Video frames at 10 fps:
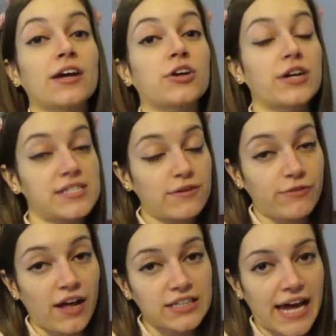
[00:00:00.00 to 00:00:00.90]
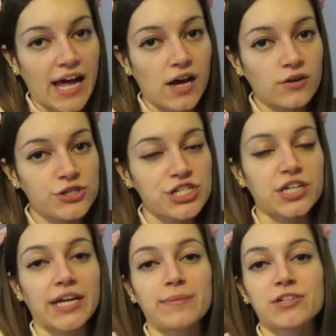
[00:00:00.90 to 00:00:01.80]
Chrissy fell down. She
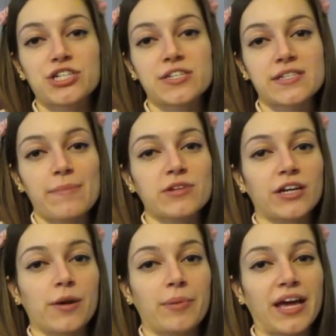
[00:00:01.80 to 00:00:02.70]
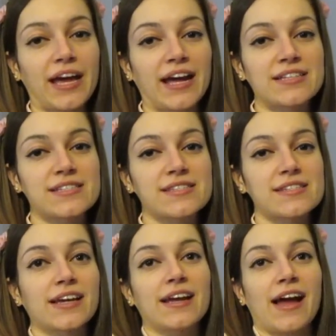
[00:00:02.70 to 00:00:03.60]
claimed that she stepped on her
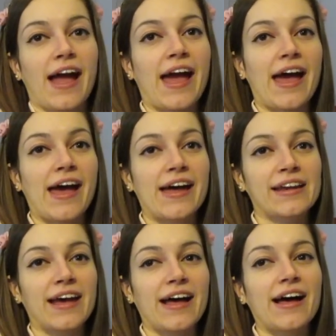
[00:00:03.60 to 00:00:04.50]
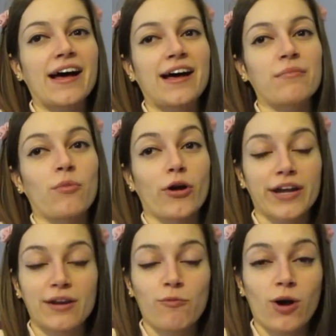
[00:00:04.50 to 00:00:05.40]
pants, and
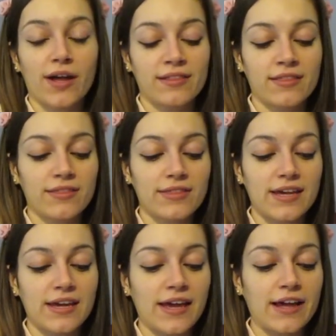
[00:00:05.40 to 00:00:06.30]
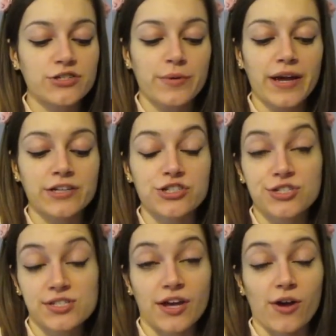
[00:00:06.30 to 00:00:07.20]
Morgan won the HOH.
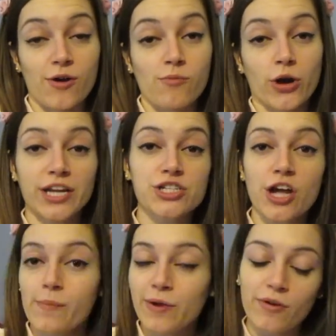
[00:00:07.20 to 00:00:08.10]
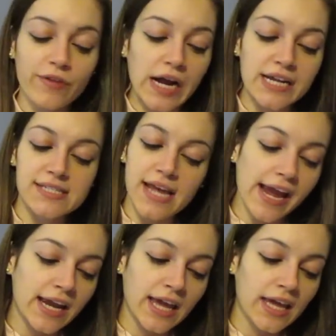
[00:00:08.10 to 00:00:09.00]
So Morgan and Shelby were very
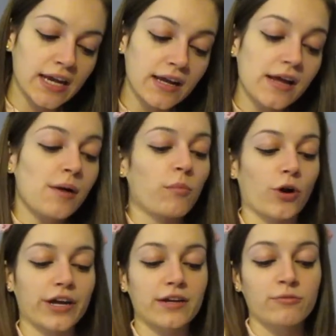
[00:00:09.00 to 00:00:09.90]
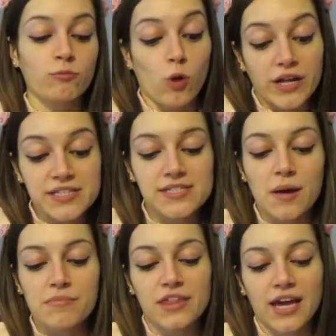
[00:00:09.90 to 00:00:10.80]
excited. Morgan won
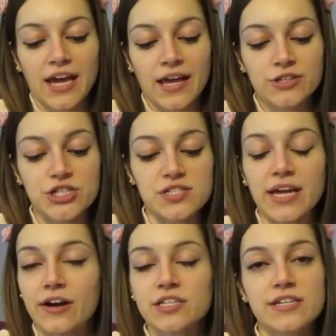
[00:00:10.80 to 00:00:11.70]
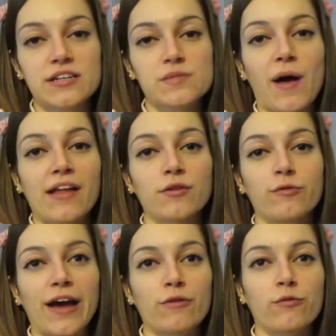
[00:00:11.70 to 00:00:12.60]
something. She's guaranteed a spot in the
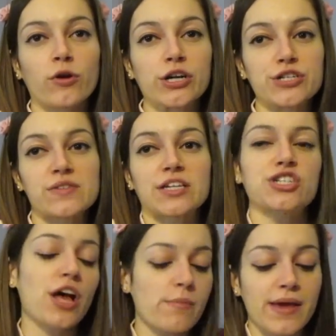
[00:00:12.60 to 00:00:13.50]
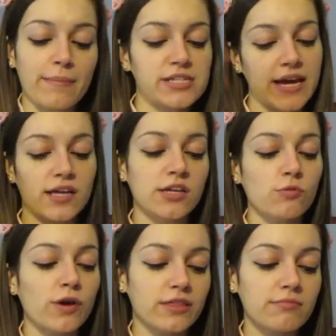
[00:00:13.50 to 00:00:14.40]
Final Four. She's like, Shelby, I'm taking you
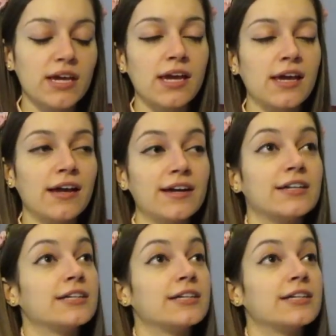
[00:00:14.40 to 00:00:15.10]
with me.